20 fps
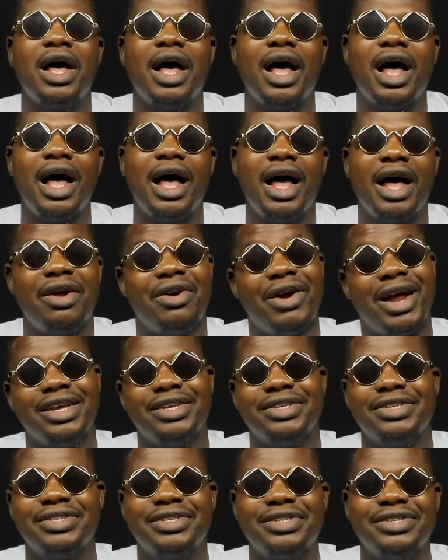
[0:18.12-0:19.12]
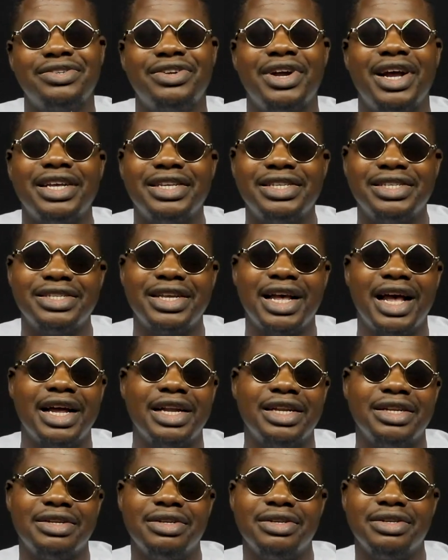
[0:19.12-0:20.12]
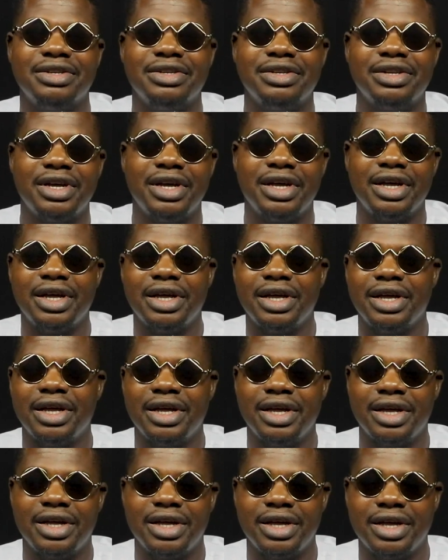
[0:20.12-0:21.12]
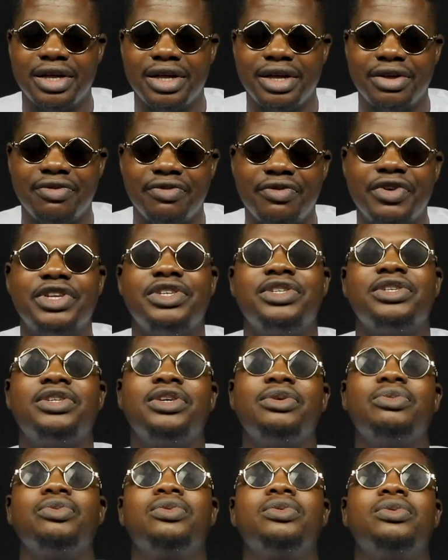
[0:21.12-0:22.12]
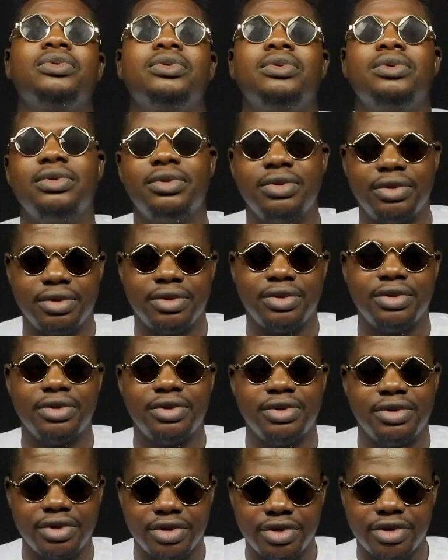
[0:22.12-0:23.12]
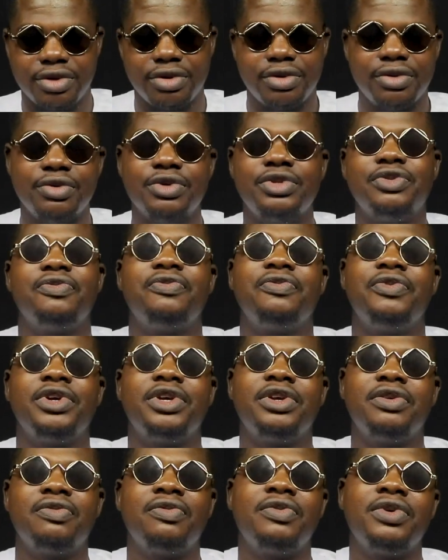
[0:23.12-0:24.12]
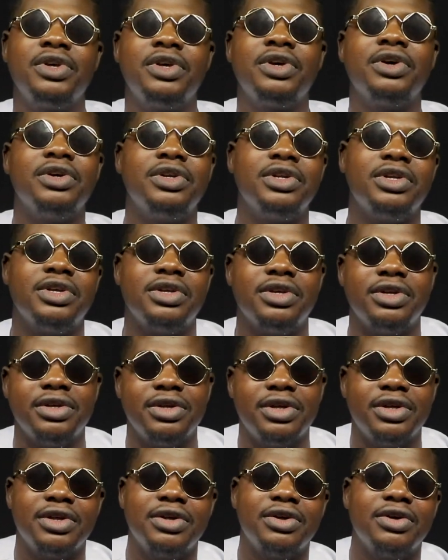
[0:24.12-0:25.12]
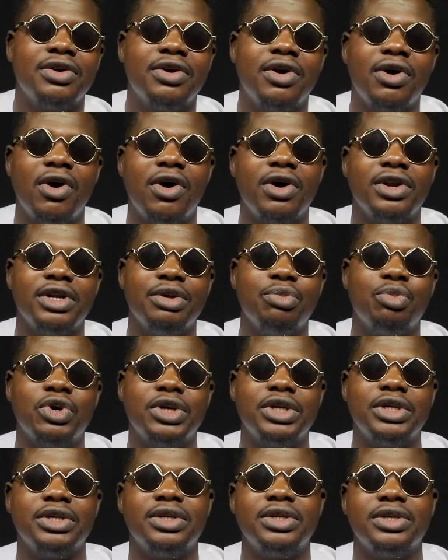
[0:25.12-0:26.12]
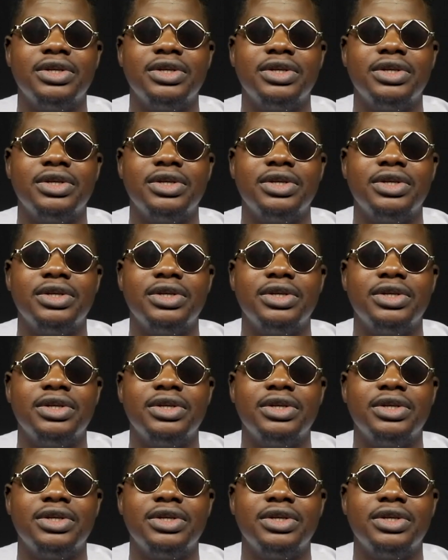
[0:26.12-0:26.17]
Rice and vegetable. You know, it's freaky on the body.